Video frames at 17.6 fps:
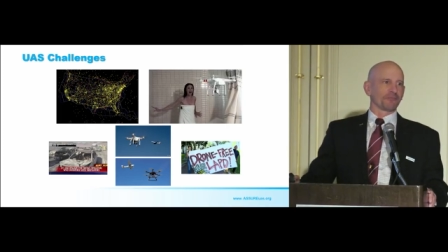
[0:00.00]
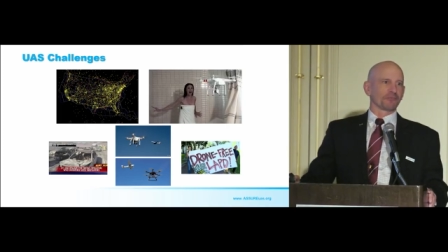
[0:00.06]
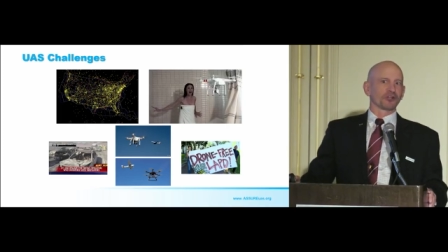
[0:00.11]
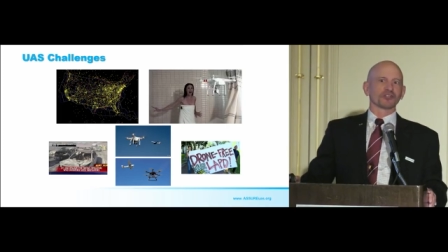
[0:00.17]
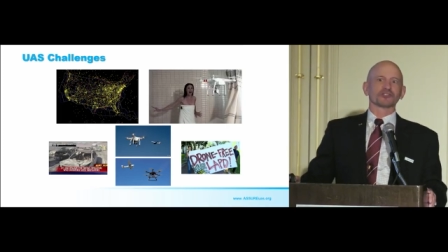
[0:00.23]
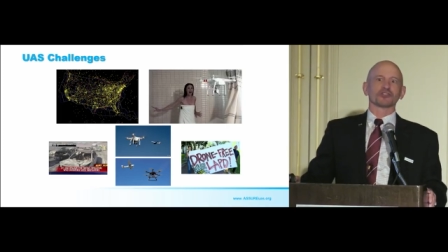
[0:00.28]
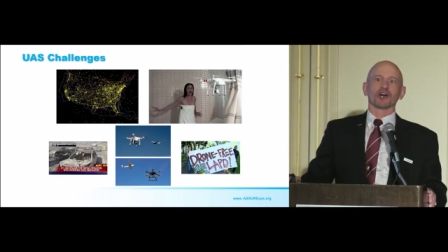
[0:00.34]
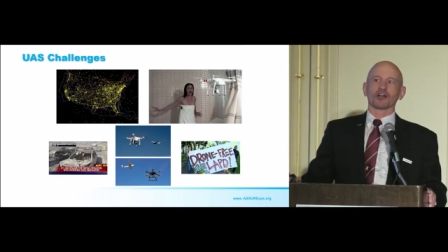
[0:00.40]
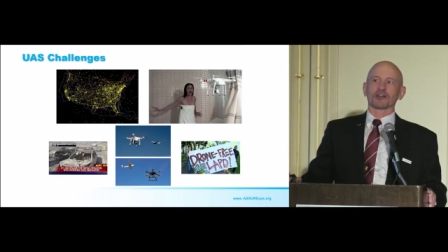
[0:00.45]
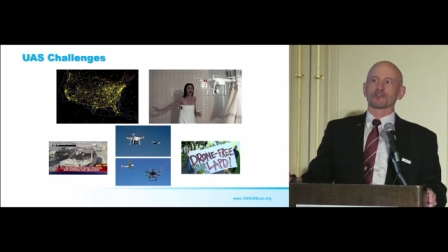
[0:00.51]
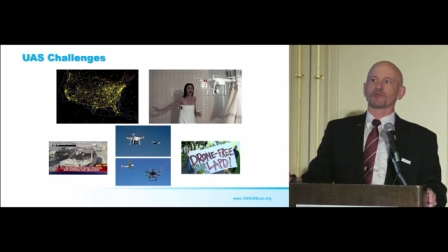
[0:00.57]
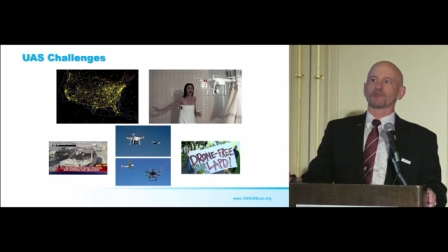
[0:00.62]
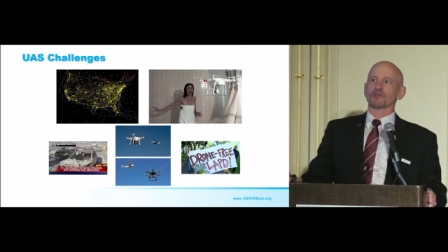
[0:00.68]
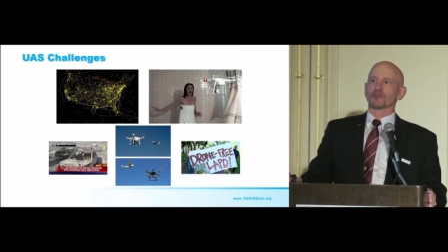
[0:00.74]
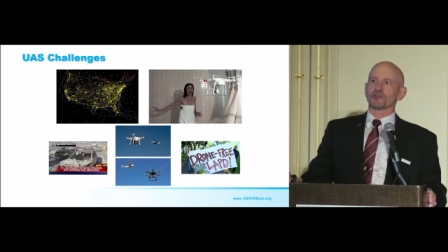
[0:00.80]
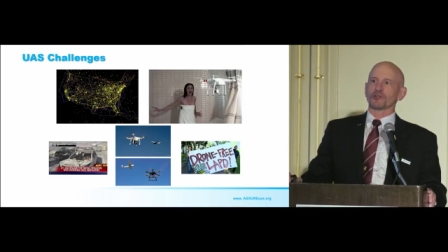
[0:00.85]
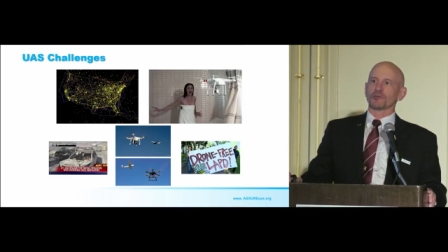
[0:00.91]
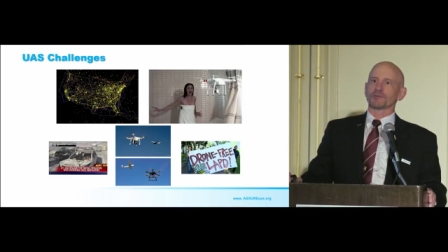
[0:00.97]
I'm gonna talk
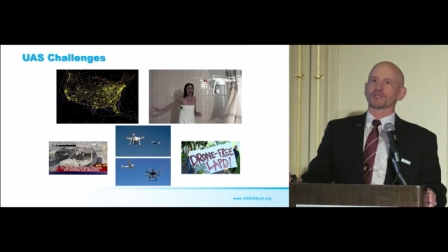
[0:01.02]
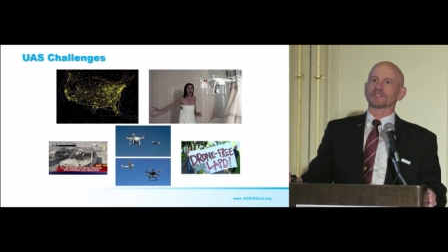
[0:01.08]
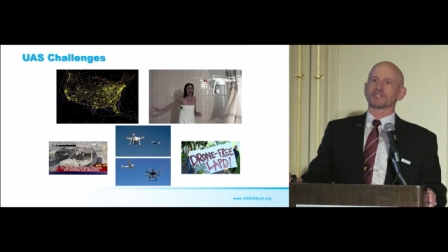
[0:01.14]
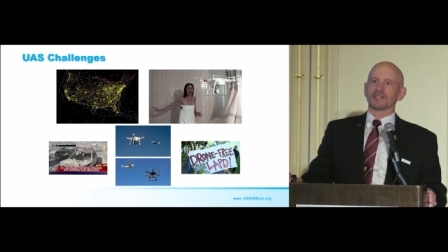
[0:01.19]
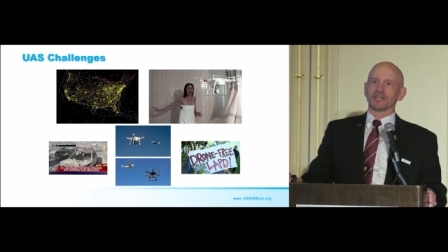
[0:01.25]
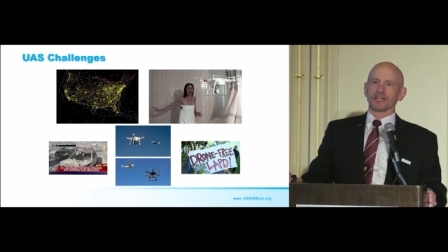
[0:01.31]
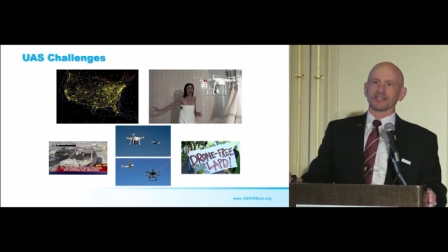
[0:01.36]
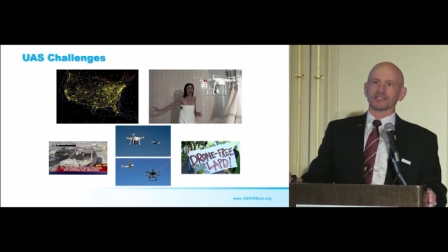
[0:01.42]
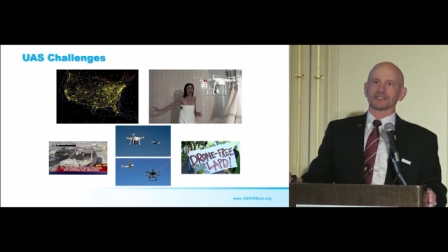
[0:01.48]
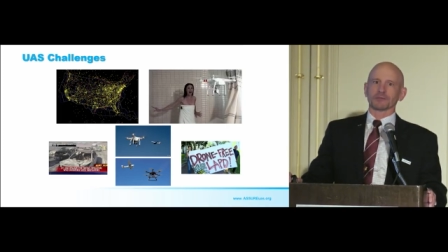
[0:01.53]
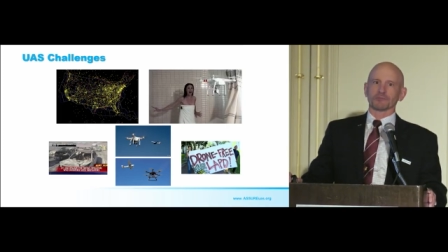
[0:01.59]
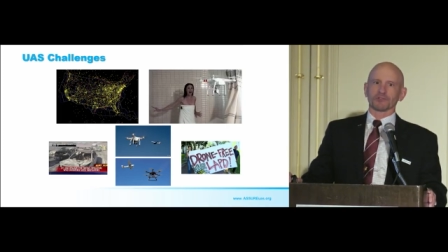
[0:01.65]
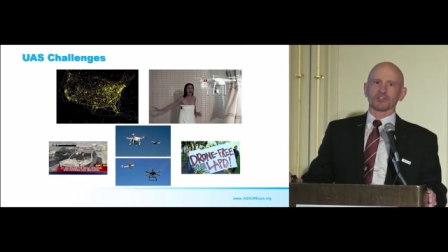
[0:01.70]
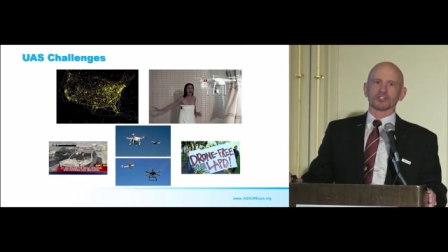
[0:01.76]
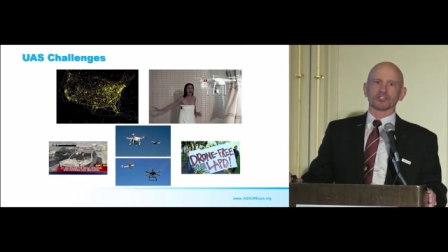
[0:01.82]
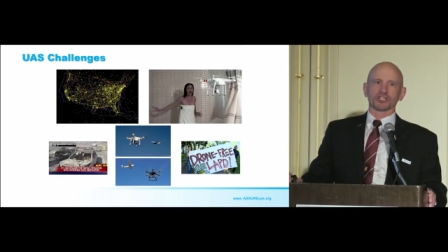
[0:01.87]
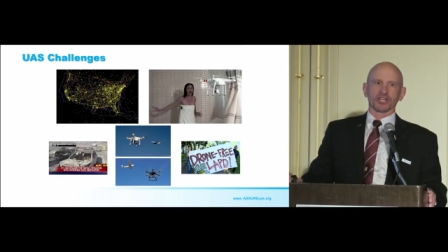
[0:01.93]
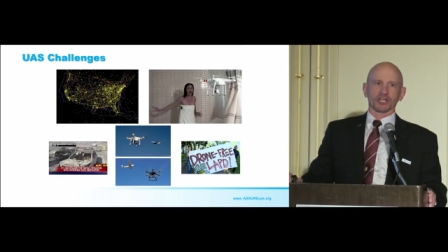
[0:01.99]
through a little bit today some
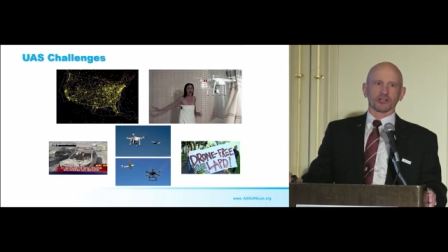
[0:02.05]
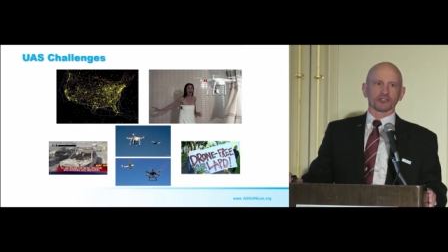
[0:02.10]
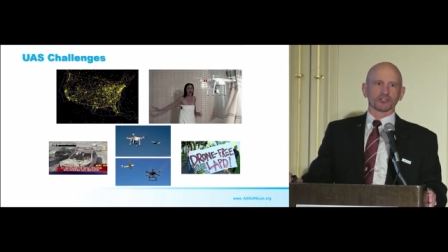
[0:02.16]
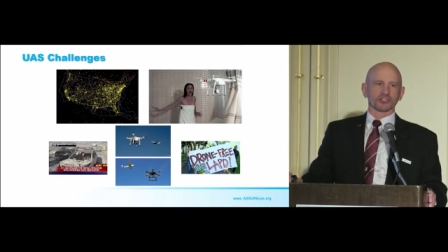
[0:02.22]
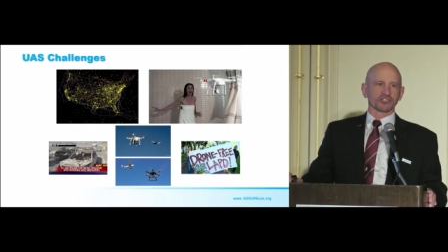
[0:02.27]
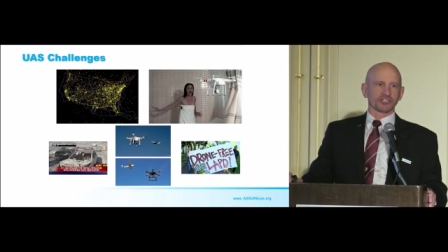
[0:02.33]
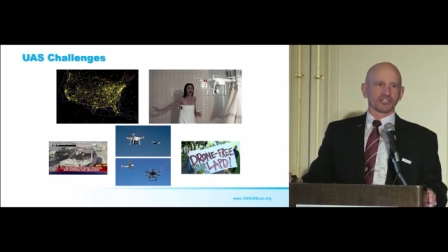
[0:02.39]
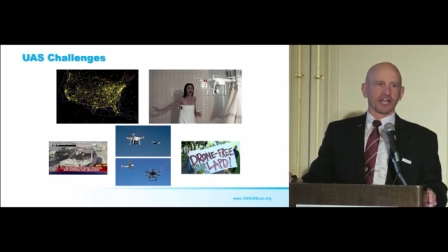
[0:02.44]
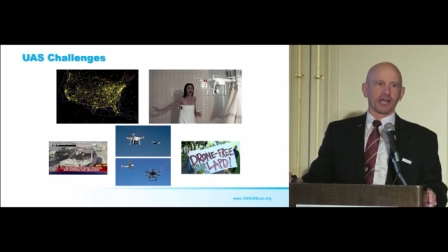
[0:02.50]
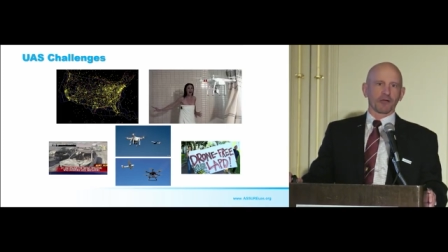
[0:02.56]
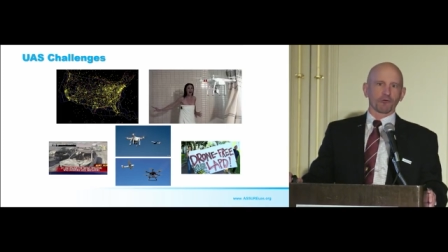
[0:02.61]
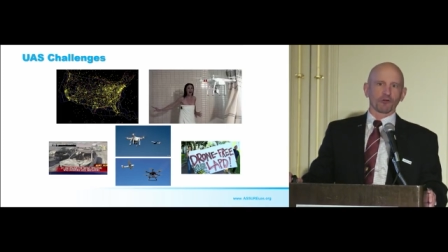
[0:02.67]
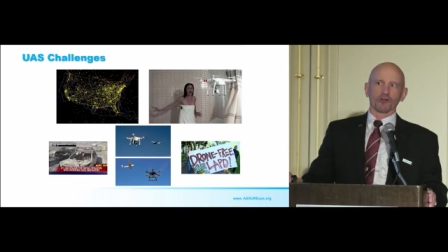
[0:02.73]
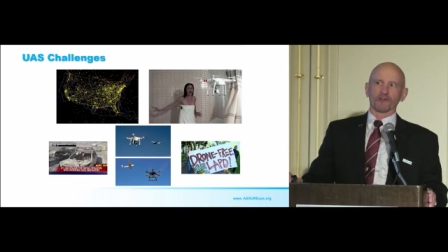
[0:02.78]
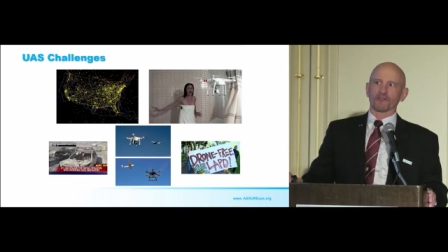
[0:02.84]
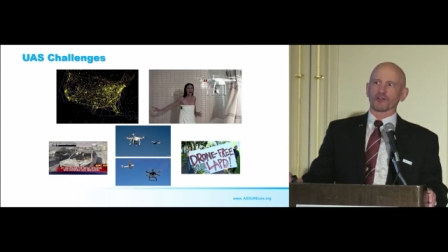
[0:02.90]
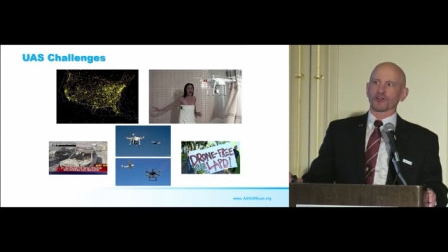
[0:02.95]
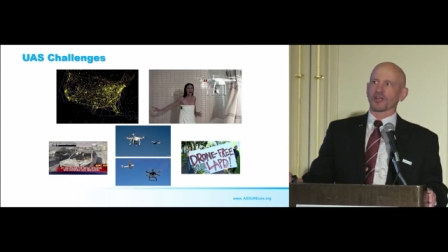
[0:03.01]
of the challenges and how
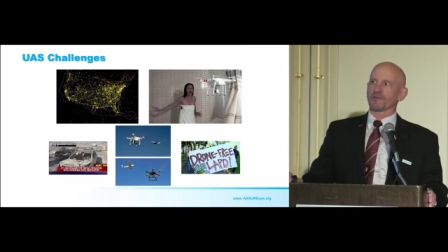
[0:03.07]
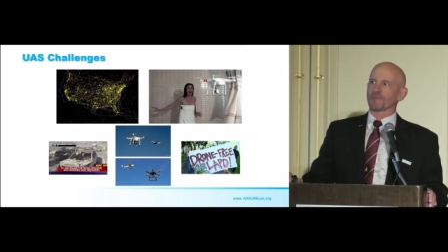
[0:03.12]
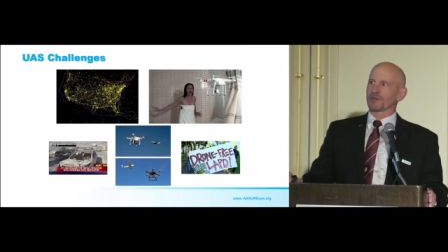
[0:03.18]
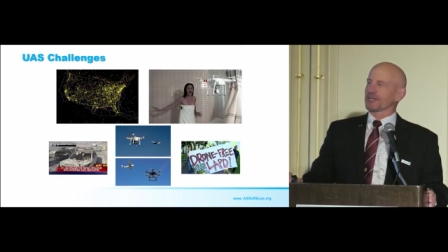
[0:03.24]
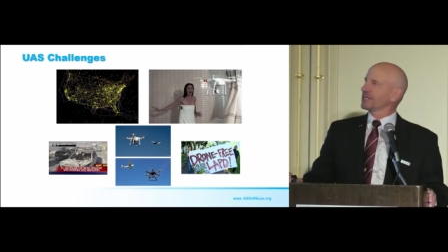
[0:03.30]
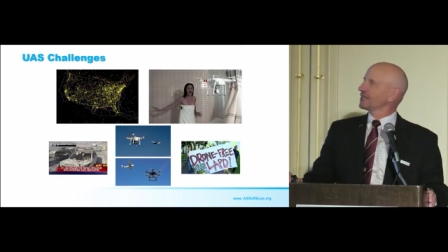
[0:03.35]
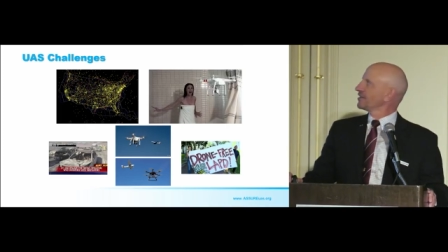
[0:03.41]
we're overcoming